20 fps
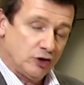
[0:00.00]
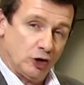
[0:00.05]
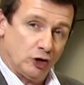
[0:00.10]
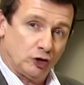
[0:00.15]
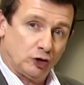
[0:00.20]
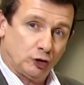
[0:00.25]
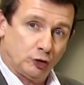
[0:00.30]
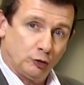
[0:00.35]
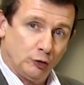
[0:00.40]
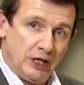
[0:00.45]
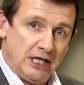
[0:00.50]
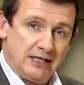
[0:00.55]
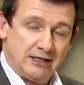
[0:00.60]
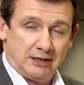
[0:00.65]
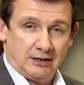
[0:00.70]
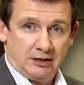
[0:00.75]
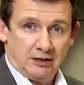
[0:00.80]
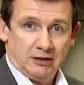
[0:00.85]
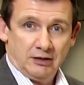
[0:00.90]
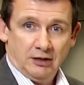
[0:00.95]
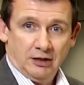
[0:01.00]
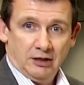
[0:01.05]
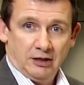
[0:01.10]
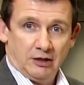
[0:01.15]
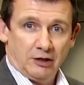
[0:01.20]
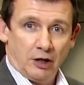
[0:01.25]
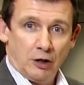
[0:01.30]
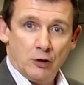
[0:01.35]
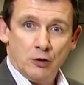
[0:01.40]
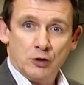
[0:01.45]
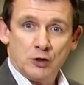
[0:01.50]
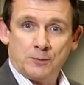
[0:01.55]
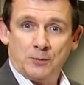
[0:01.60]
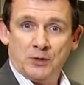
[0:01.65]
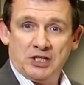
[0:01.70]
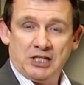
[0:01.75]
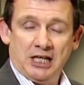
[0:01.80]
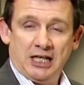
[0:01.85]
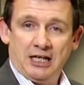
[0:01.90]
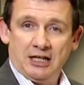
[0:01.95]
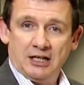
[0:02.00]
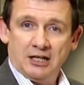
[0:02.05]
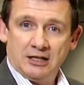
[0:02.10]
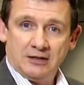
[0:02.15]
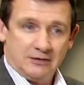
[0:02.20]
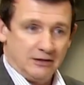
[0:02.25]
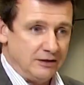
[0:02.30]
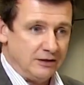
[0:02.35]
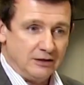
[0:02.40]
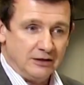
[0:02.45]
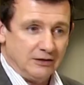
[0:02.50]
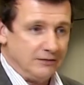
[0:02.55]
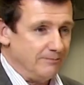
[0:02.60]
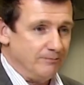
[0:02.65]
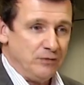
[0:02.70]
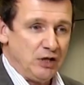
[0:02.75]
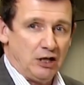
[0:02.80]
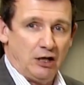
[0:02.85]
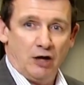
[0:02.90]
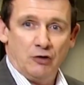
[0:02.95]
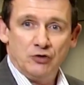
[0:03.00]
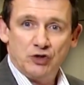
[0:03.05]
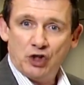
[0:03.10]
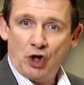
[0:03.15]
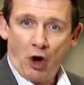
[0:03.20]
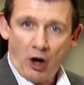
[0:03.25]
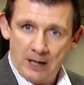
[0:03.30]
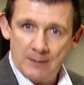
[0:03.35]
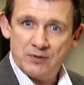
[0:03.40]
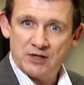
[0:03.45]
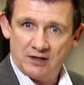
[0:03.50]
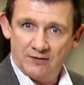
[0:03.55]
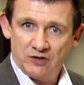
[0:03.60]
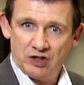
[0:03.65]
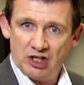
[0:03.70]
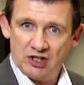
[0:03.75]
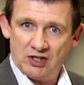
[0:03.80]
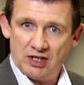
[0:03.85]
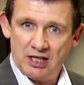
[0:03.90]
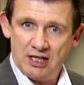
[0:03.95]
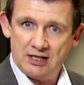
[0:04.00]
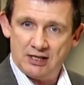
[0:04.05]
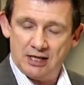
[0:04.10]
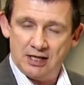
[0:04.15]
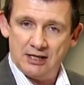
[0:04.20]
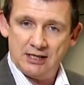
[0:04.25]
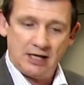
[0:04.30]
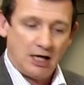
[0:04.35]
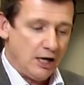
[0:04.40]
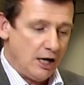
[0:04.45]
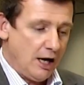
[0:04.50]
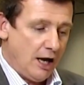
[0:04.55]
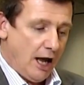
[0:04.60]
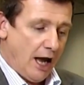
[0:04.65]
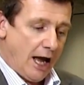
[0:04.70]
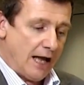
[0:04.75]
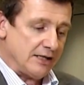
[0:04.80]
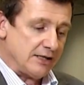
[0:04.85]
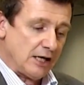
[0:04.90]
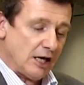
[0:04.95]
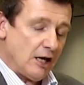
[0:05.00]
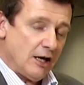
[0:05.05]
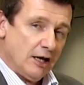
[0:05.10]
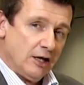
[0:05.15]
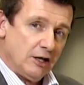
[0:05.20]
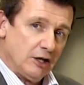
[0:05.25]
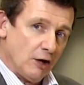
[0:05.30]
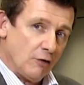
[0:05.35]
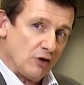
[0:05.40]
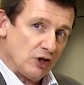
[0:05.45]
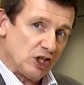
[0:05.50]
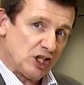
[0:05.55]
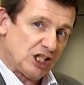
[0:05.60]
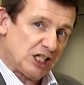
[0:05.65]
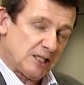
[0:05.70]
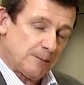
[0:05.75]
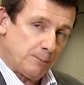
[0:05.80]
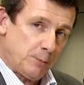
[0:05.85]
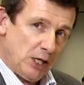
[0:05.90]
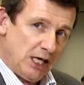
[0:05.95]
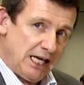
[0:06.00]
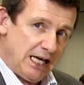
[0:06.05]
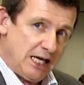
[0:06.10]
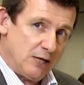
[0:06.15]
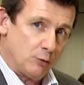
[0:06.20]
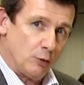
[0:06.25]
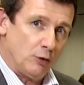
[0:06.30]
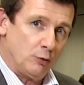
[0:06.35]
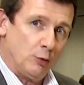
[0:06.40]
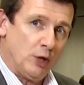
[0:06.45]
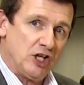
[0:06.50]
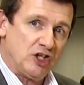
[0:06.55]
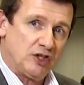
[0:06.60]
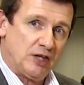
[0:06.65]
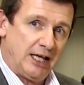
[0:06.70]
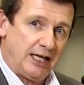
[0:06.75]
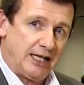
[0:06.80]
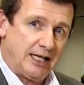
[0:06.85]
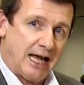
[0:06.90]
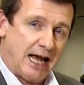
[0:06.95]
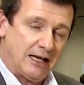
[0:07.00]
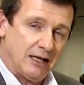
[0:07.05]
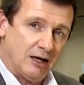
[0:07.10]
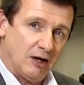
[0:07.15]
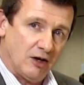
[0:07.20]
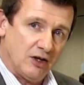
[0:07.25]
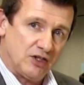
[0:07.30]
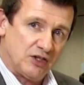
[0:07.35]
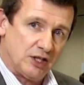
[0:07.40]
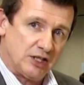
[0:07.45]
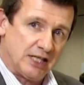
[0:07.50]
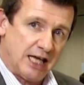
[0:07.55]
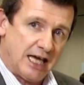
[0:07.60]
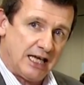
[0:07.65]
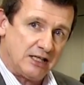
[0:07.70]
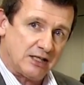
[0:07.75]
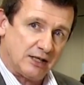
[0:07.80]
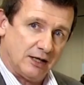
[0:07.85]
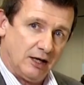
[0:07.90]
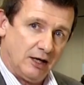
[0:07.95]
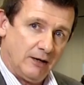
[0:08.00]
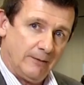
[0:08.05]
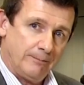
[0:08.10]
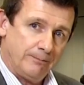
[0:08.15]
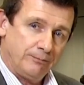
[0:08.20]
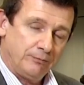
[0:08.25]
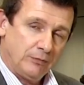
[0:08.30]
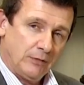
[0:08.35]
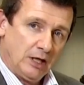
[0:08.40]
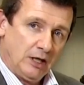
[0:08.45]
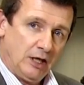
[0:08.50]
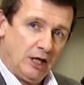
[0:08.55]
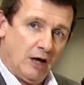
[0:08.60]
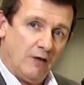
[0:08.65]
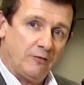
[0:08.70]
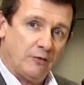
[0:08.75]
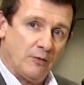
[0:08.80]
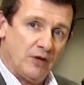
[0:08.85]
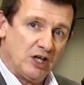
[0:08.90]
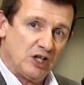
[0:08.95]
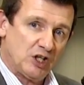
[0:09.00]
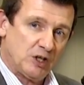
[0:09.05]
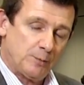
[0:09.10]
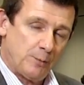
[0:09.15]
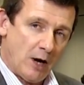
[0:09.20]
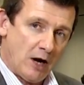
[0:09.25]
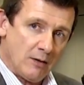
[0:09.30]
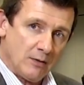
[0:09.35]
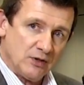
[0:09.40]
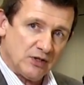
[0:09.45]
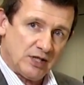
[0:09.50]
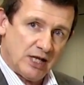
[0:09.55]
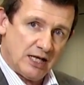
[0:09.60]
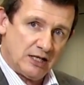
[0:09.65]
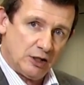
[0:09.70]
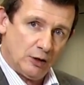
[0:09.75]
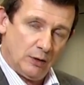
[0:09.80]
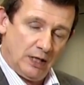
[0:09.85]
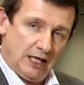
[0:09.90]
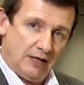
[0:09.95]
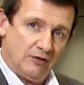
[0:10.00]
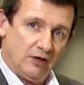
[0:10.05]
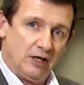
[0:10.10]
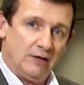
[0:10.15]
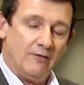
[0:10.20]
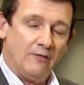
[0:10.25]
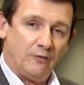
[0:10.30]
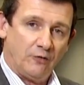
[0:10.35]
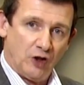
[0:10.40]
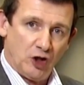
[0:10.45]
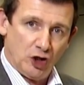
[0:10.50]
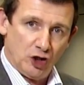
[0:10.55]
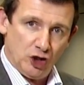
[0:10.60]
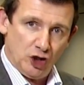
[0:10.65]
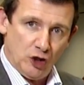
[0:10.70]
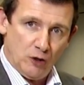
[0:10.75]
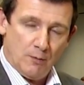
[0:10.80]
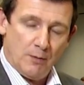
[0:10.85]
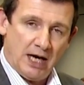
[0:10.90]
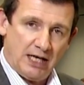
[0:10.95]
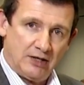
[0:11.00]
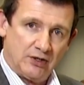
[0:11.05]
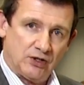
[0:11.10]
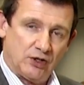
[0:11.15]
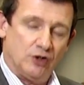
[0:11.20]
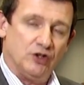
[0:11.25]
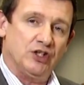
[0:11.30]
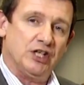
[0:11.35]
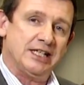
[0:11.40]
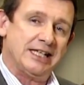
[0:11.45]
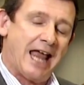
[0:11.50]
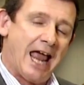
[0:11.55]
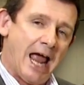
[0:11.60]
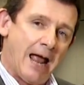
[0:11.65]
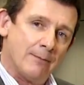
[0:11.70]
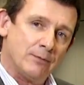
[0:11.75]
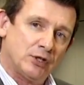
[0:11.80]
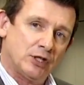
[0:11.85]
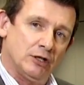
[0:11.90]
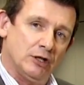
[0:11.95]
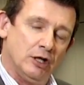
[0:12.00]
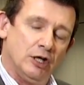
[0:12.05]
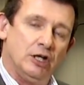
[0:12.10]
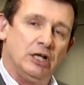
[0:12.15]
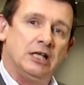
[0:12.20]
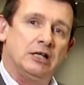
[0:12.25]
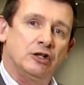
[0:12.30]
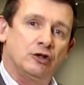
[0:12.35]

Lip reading: to treat those particular, you know, types of diseases. And, you know, the speed with which they can analyze the data, you know, from the experiments they're doing for the new medicines is absolutely